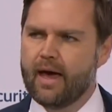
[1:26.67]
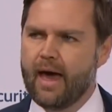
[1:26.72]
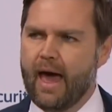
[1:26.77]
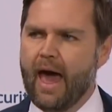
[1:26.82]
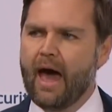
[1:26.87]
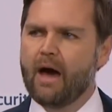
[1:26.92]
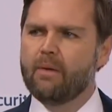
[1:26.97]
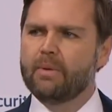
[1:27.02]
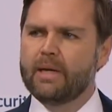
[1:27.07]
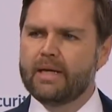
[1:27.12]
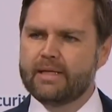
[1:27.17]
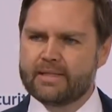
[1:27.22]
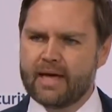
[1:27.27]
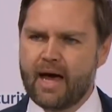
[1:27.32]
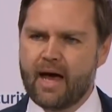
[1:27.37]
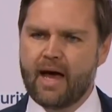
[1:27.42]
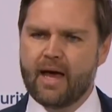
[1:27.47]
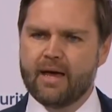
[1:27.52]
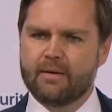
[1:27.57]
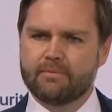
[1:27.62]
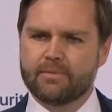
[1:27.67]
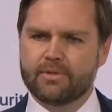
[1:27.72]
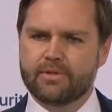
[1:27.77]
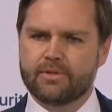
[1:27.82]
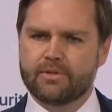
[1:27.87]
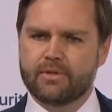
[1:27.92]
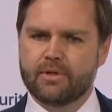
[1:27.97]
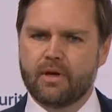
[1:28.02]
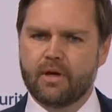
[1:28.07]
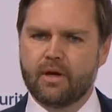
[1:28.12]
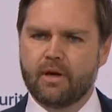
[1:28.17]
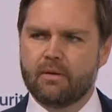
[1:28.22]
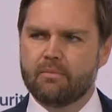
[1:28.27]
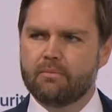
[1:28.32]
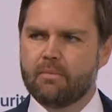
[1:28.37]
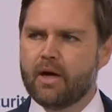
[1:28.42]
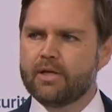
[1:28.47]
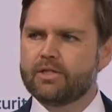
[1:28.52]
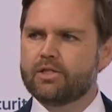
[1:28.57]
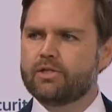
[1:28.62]
How many times
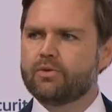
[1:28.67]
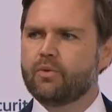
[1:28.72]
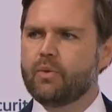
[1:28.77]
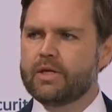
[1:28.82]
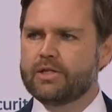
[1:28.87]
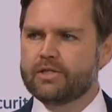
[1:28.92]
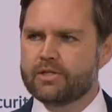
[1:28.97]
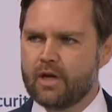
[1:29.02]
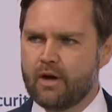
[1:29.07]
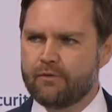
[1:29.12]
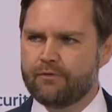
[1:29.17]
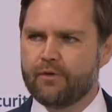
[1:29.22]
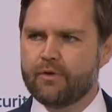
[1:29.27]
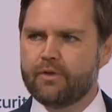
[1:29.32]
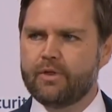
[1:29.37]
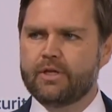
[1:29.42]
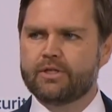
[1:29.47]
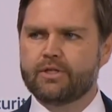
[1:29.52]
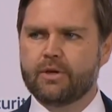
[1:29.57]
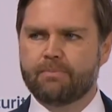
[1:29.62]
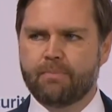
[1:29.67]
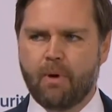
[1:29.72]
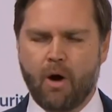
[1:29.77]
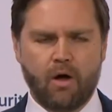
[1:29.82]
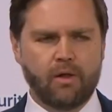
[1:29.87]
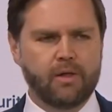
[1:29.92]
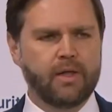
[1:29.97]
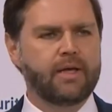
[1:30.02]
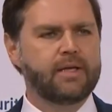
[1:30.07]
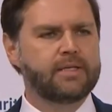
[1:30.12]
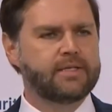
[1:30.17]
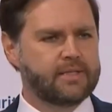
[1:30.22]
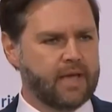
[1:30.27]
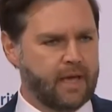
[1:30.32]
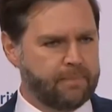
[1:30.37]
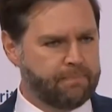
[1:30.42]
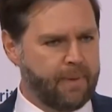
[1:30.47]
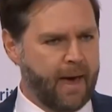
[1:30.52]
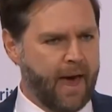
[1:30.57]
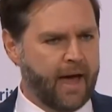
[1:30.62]
must we suffer these appalling
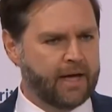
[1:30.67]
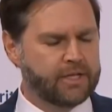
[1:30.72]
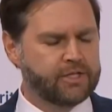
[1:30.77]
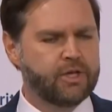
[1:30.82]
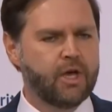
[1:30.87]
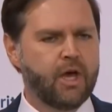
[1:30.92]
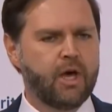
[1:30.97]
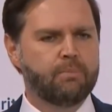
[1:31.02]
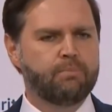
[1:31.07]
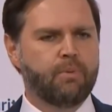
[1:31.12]
setbacks